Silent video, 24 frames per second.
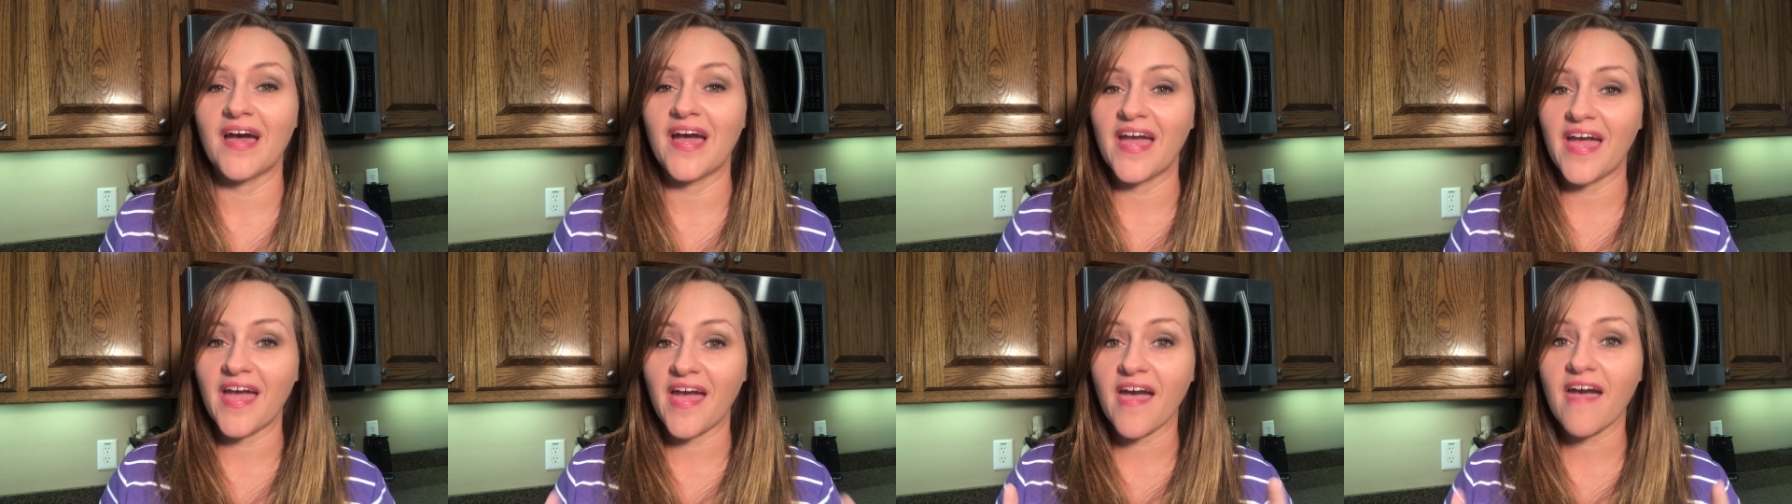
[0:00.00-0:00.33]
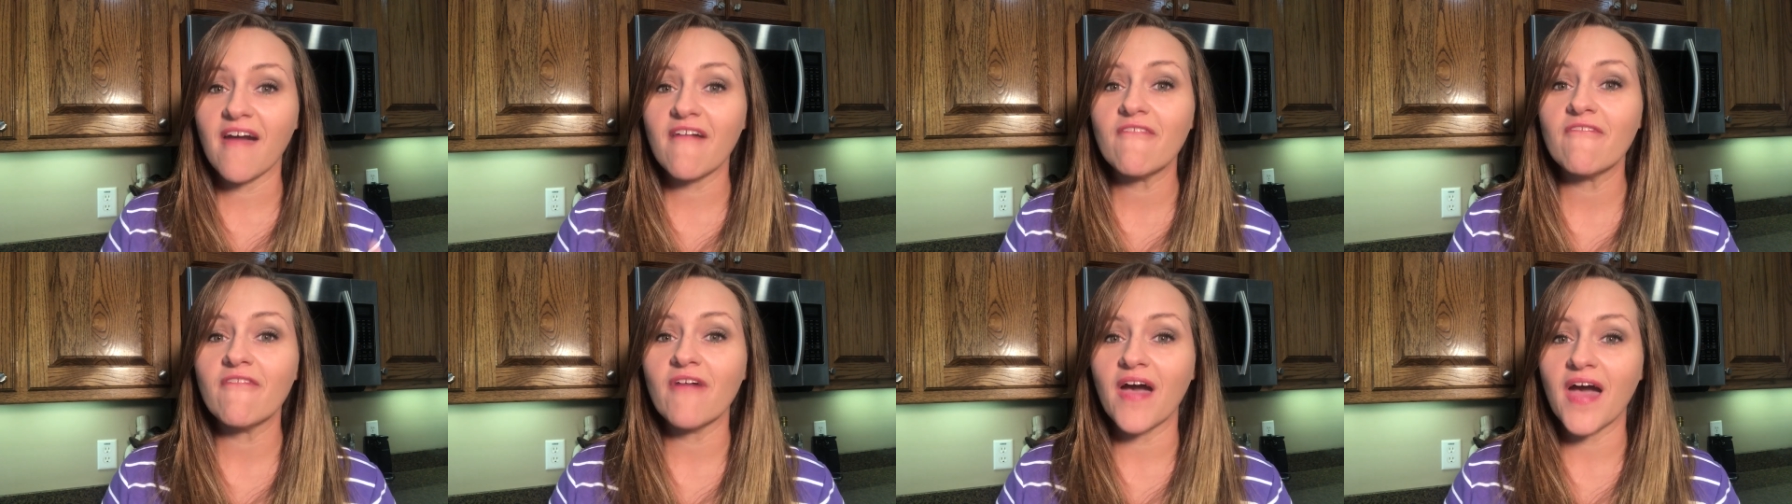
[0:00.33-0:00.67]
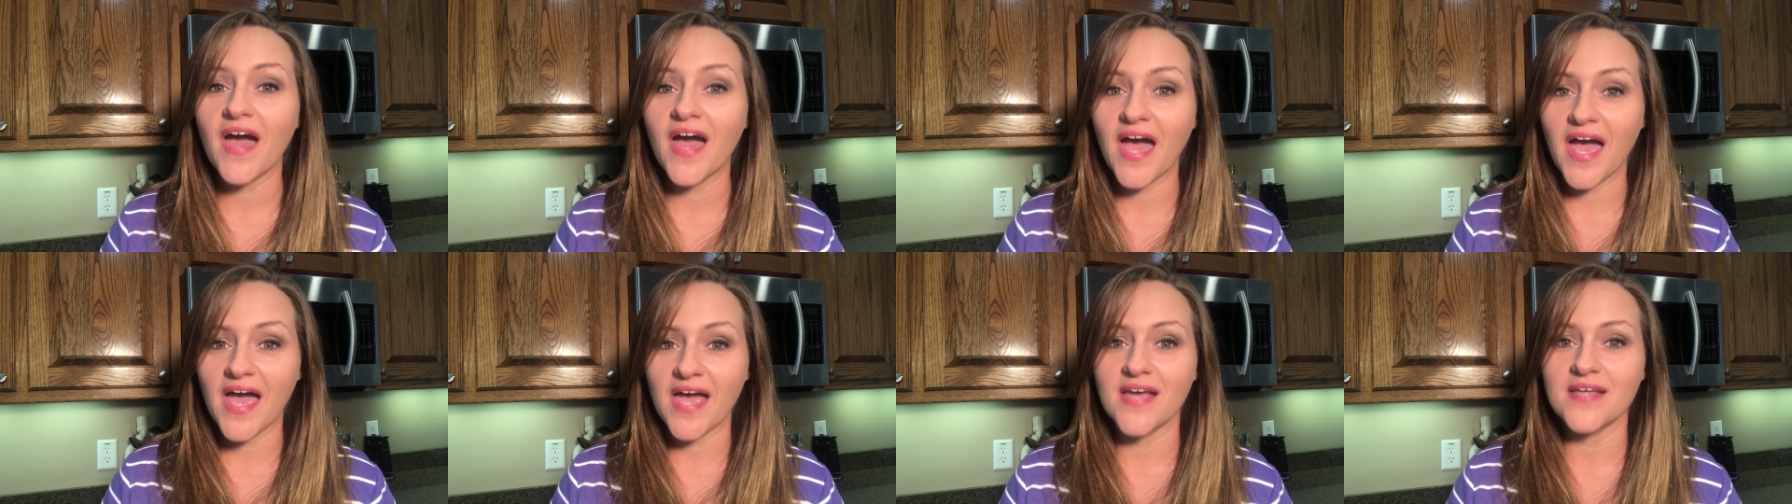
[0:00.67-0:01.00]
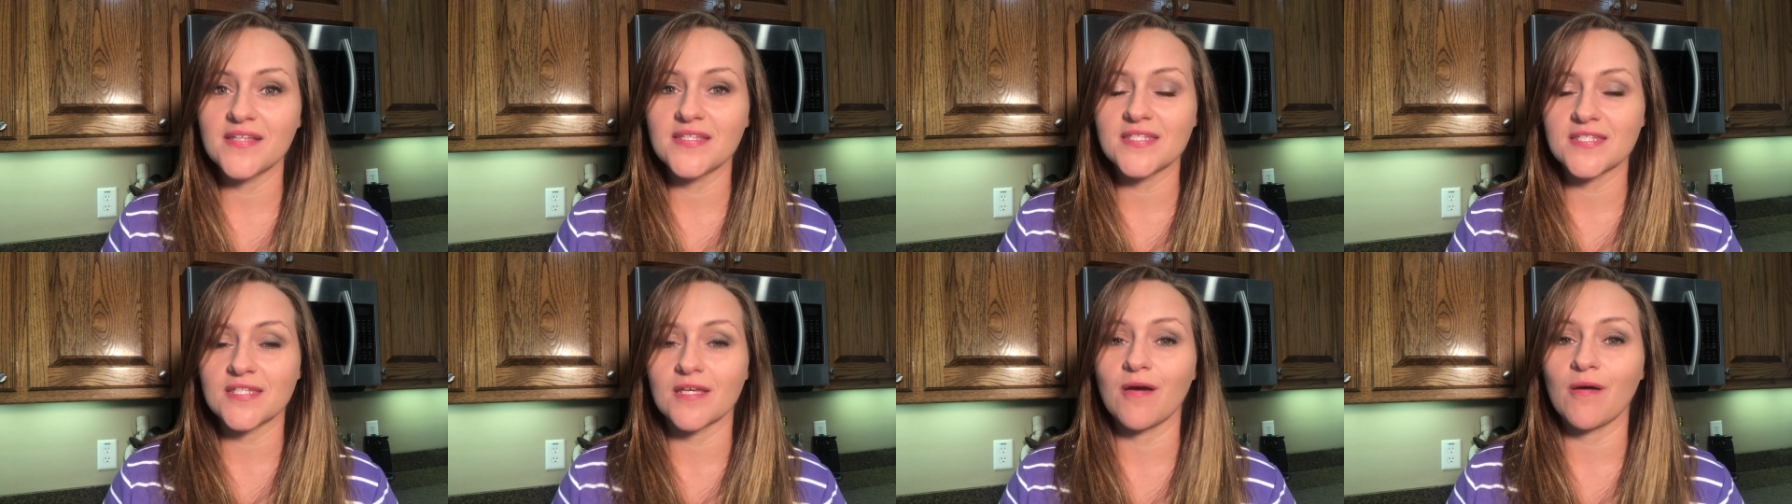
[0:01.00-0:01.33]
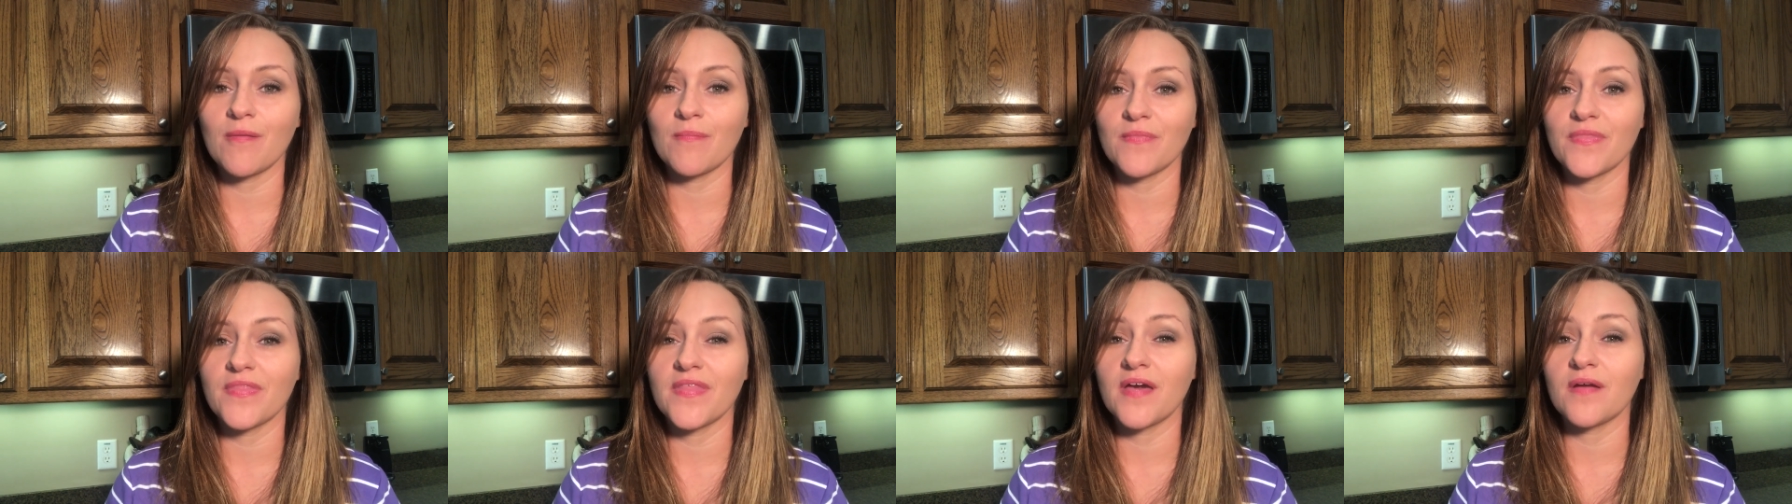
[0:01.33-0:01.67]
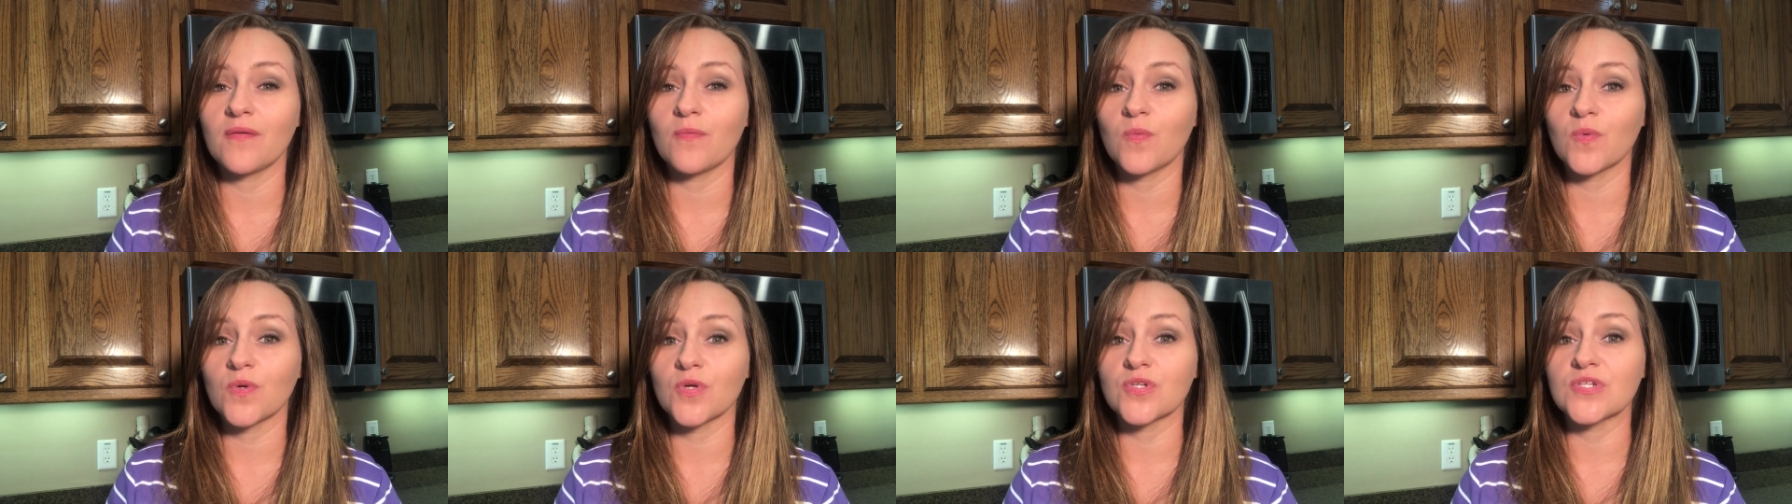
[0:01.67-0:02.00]
I have had some
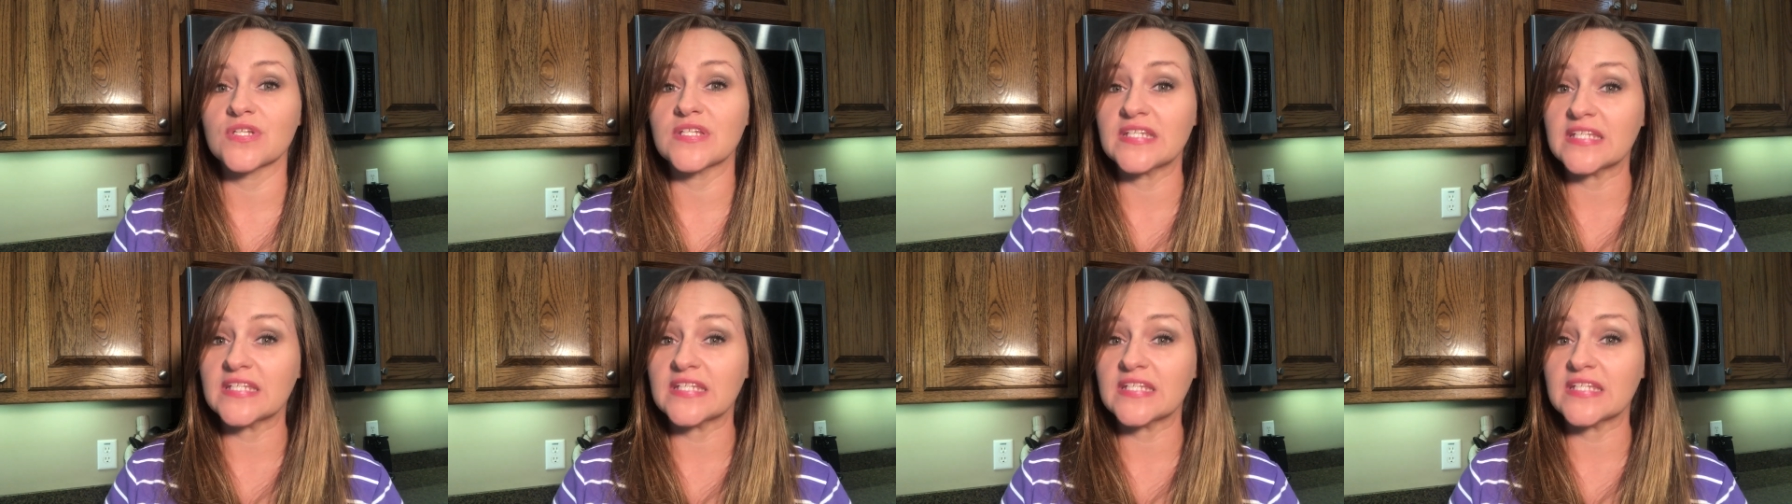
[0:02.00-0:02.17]
that were